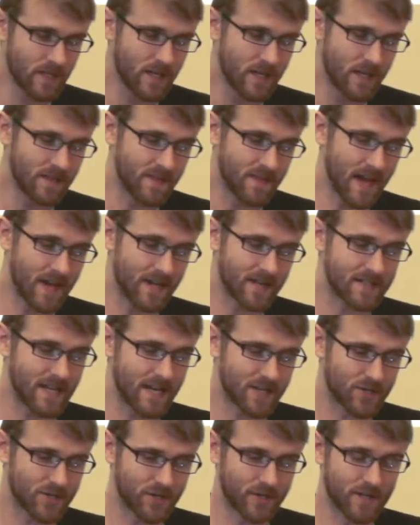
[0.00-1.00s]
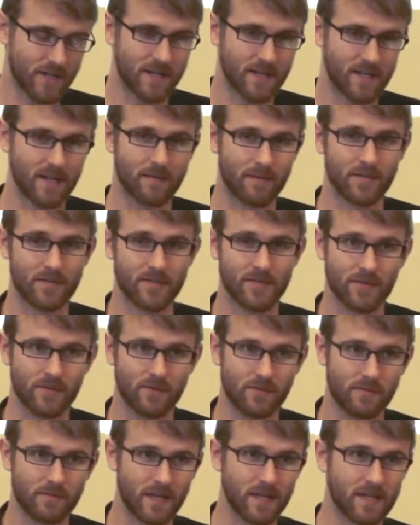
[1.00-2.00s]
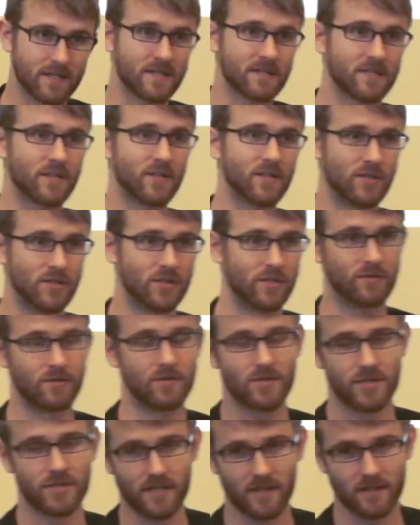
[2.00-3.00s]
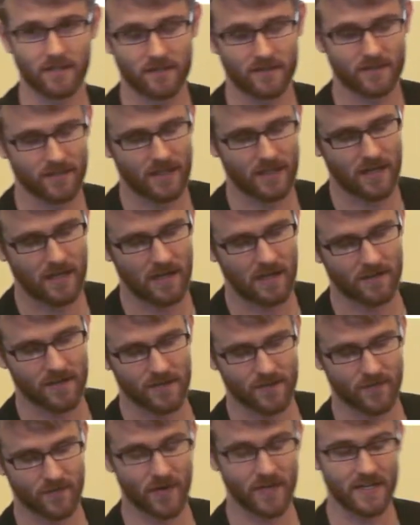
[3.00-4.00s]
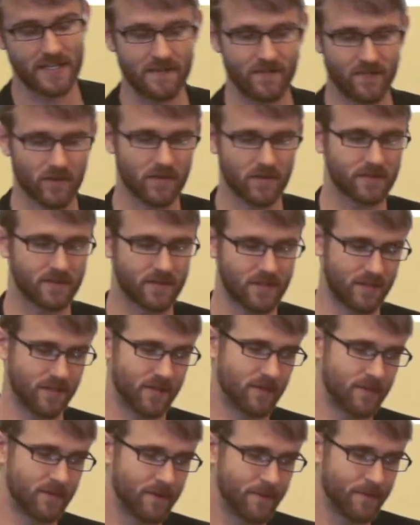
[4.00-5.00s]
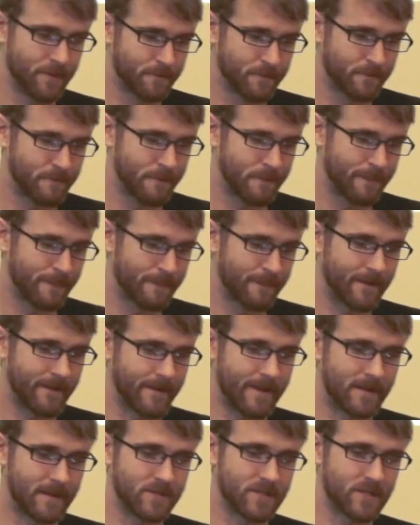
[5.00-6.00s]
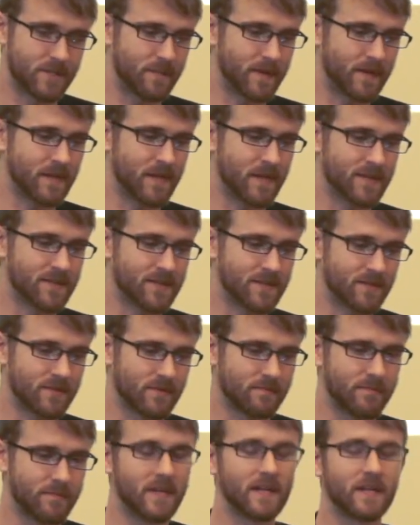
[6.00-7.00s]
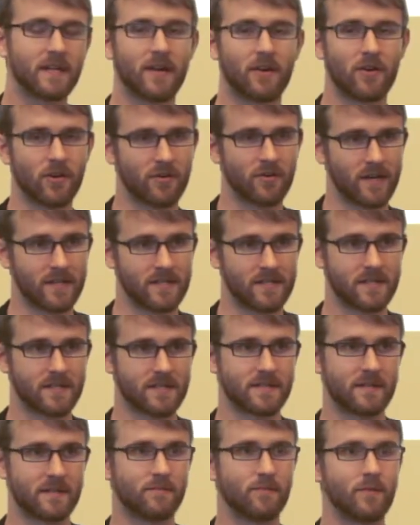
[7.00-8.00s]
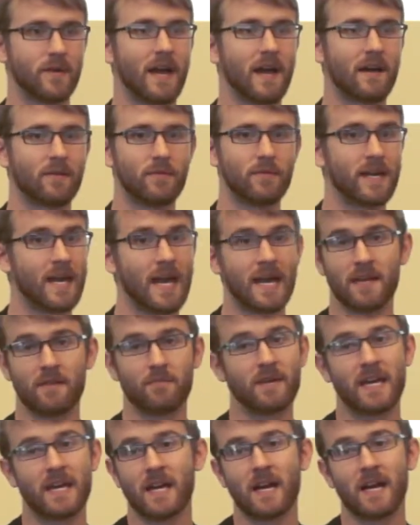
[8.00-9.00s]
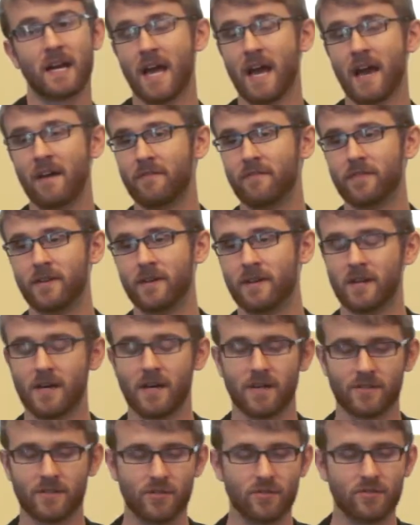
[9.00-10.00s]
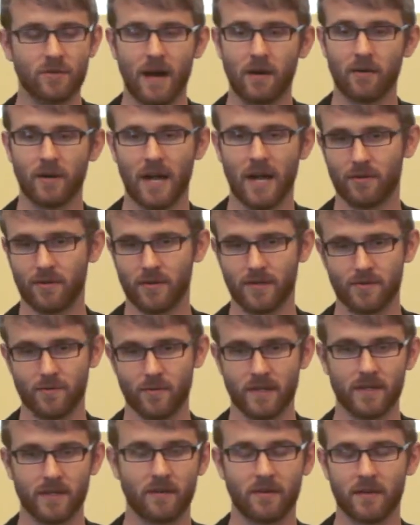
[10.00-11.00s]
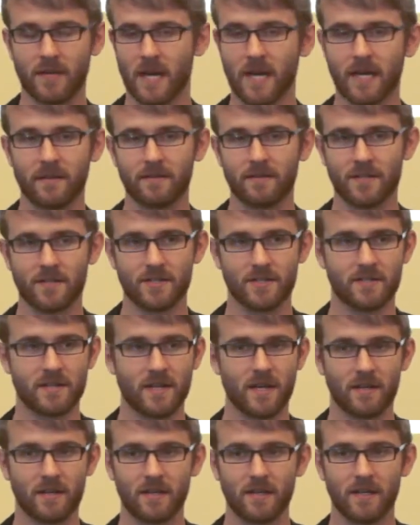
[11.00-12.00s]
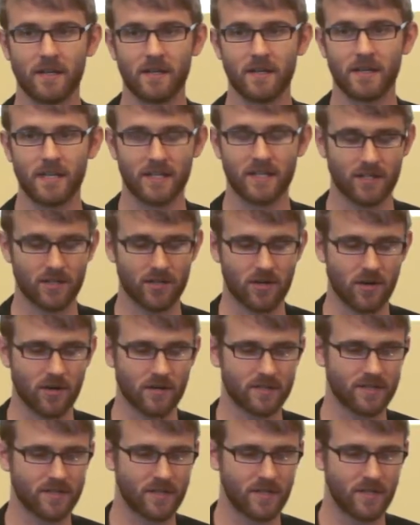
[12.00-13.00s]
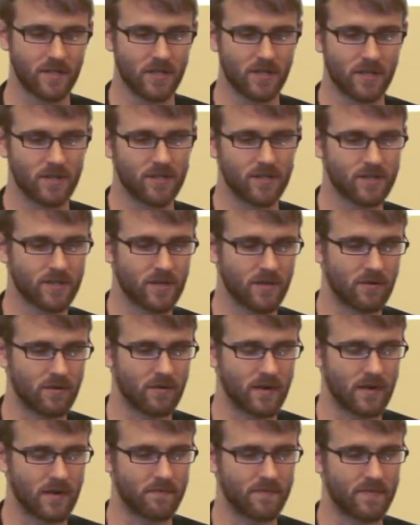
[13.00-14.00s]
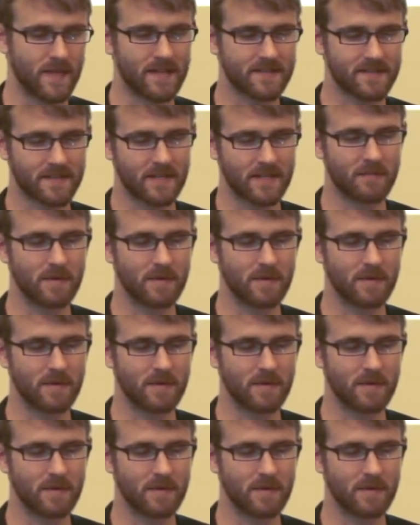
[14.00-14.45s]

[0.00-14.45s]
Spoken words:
That is actually coming soon because it's a huge deal. This is very difficult to do. Just because being a carrier-grade system, we cannot have a 2-hour outage window at night. That's just not in the cards. So that's going to be